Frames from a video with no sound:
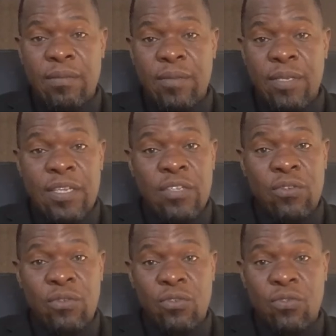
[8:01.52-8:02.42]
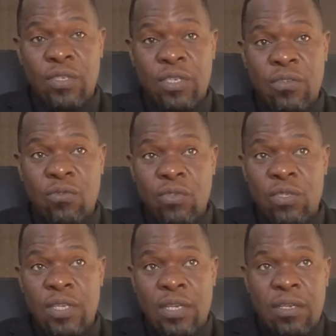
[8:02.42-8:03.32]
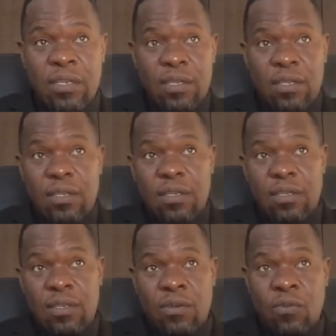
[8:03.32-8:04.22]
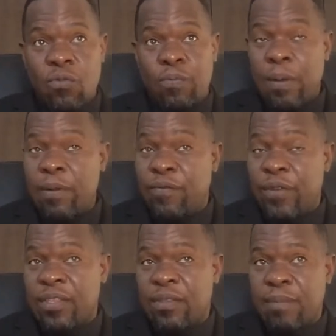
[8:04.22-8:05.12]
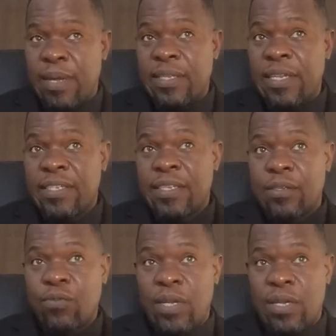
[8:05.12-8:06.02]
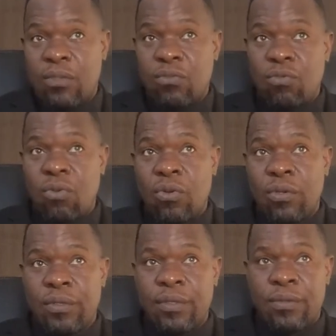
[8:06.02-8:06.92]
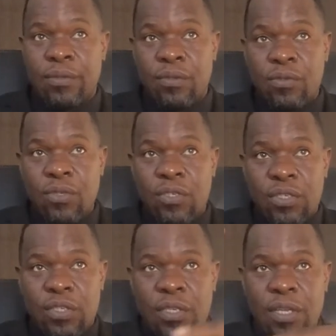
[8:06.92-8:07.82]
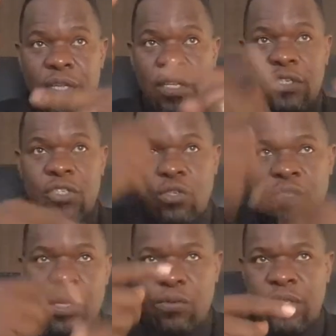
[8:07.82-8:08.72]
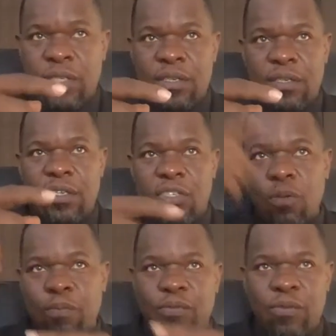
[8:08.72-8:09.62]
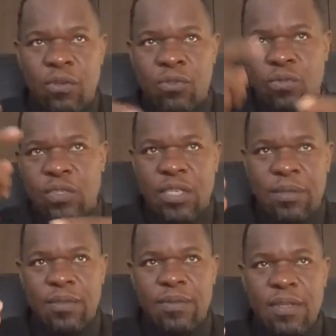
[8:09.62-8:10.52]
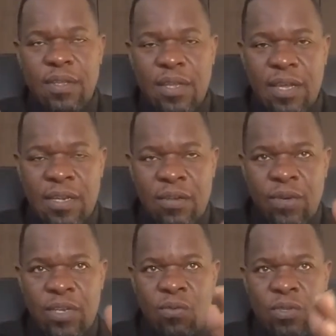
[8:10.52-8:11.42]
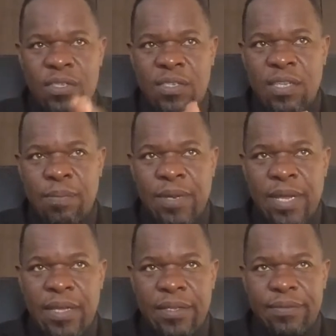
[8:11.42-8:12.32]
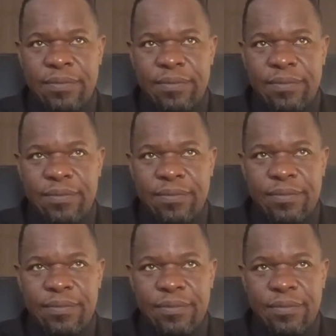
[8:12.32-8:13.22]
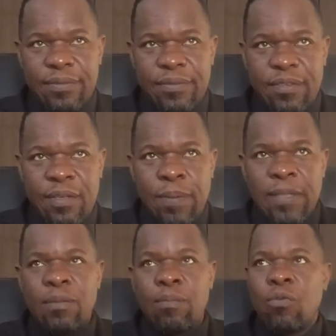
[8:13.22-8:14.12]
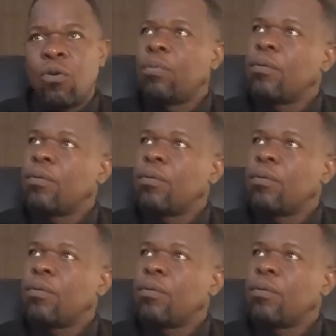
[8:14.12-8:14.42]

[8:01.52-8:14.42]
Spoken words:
mediation student who said, who probably felt my tests were too long. So she short-circuited. He jumped 1 or 2 steps. And then when it was in step 9, the party blew up.